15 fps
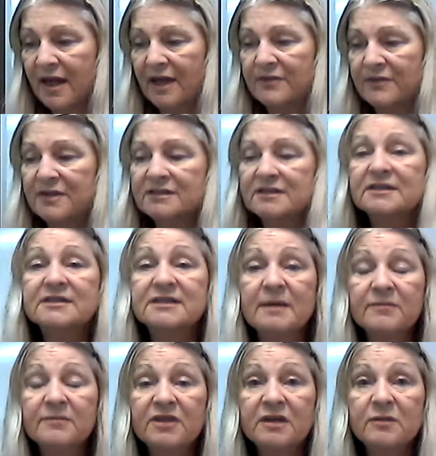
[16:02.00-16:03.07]
And this is
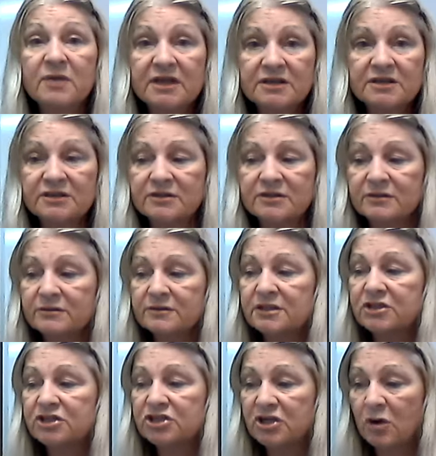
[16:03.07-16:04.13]
something we do to
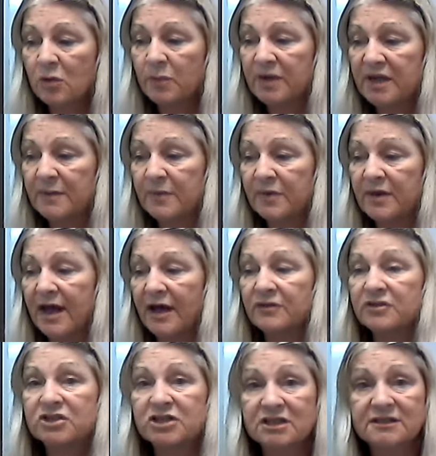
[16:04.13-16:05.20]
show people how
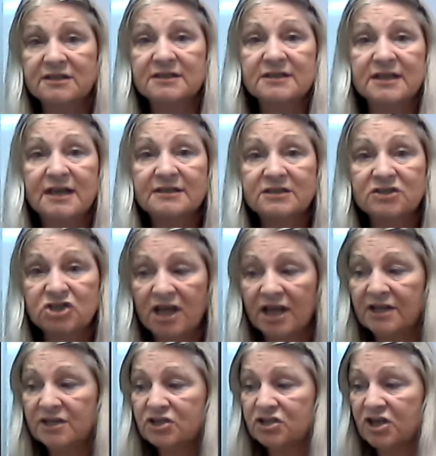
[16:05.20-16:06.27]
Jesus has
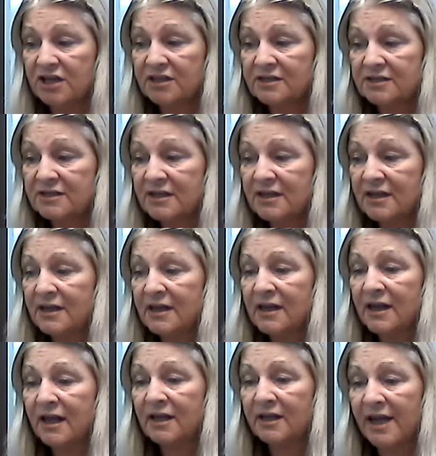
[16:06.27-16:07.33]
changed us.
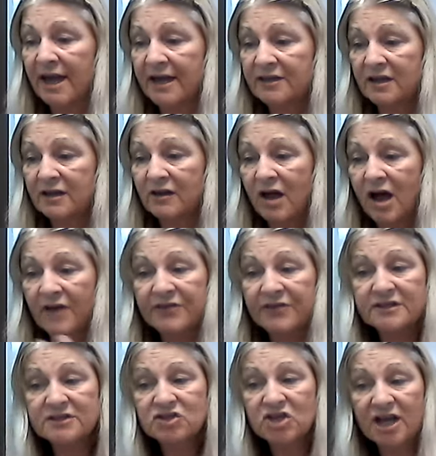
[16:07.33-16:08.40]
Like the cloth
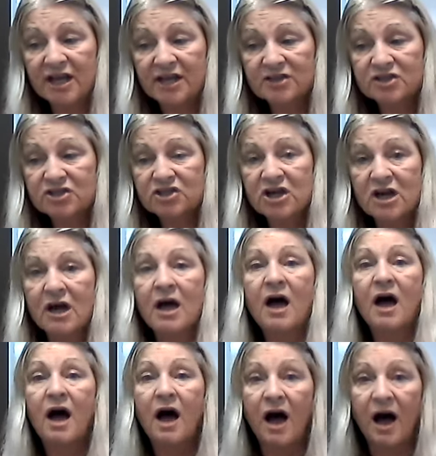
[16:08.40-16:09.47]
is changed,
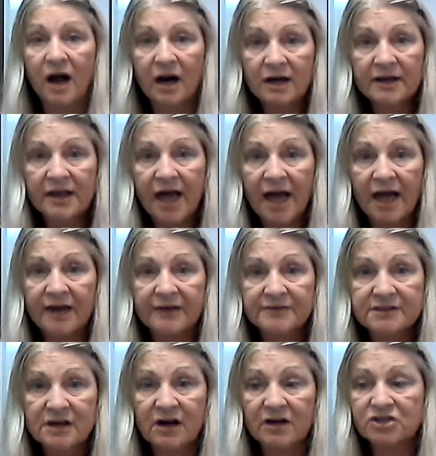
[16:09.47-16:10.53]
our
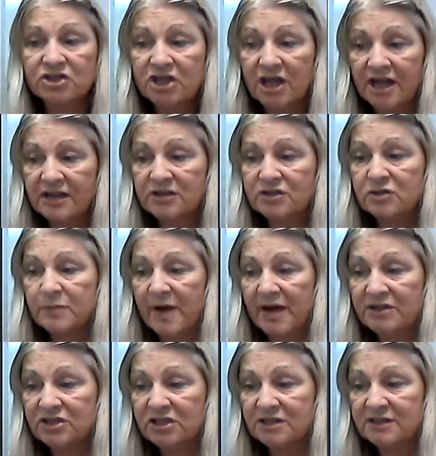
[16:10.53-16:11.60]
lives are changed by
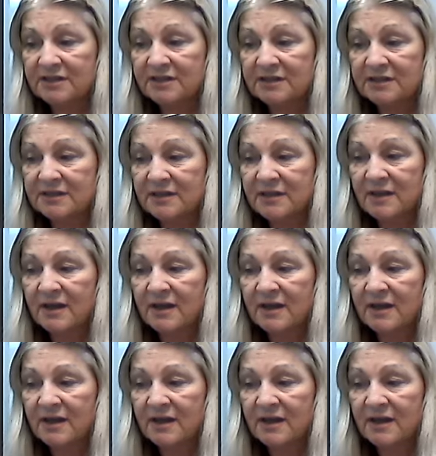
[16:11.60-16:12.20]
Jesus.